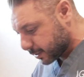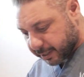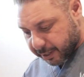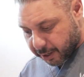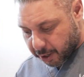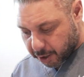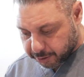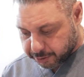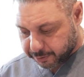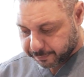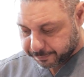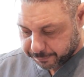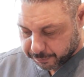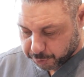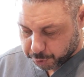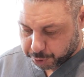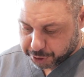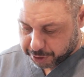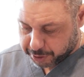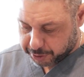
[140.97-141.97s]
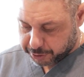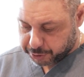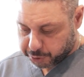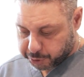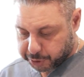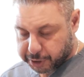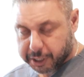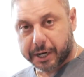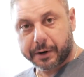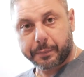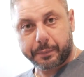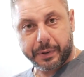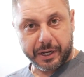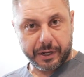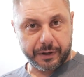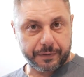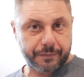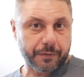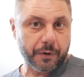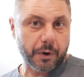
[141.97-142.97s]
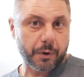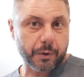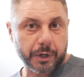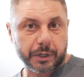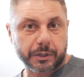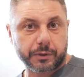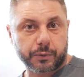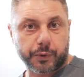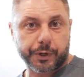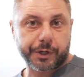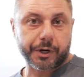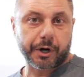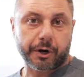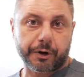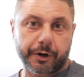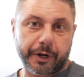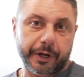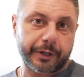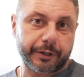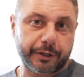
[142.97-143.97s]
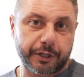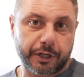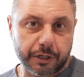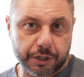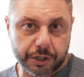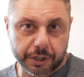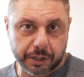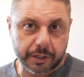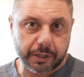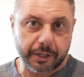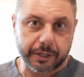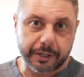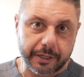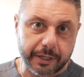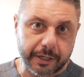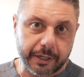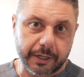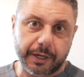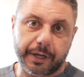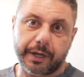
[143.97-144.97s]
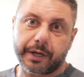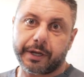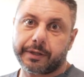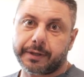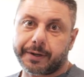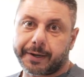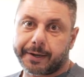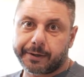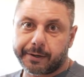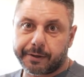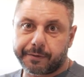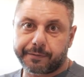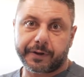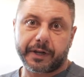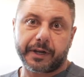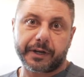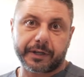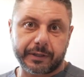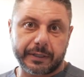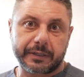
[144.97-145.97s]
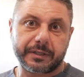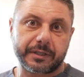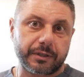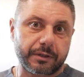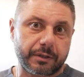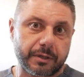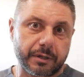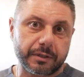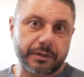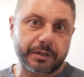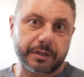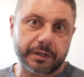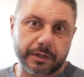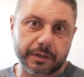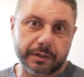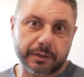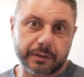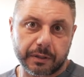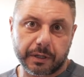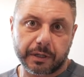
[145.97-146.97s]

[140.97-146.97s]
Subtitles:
they are the future. So you gotta pay it forward. We are a teaching clinic and I love getting these interns here.